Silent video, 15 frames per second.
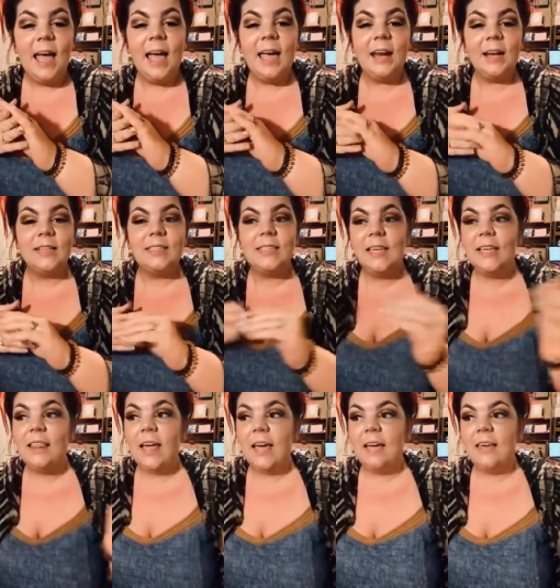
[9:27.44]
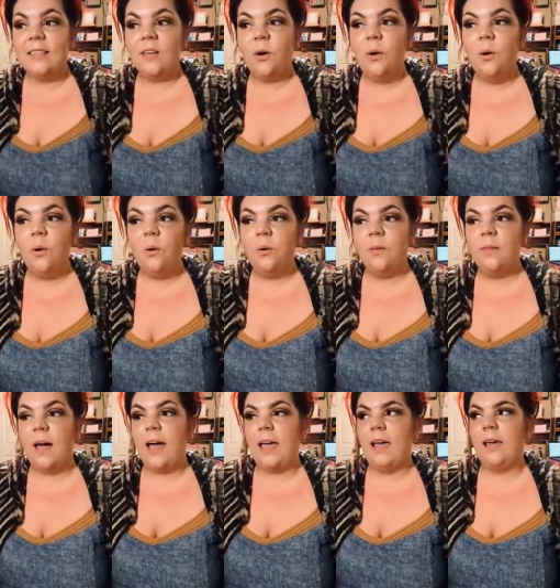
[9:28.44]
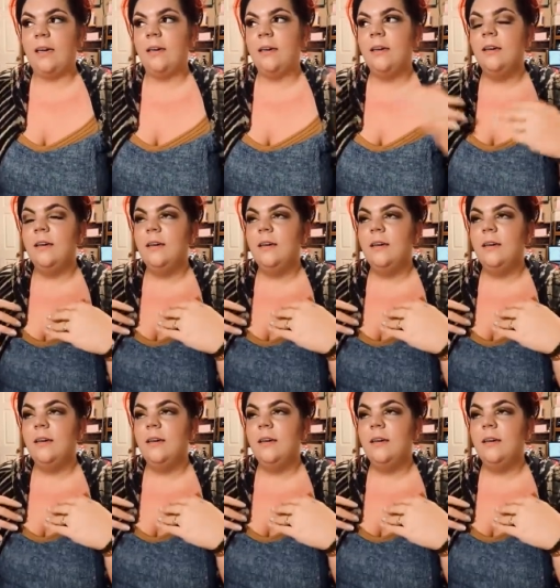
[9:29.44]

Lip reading: and I see like the whole, like,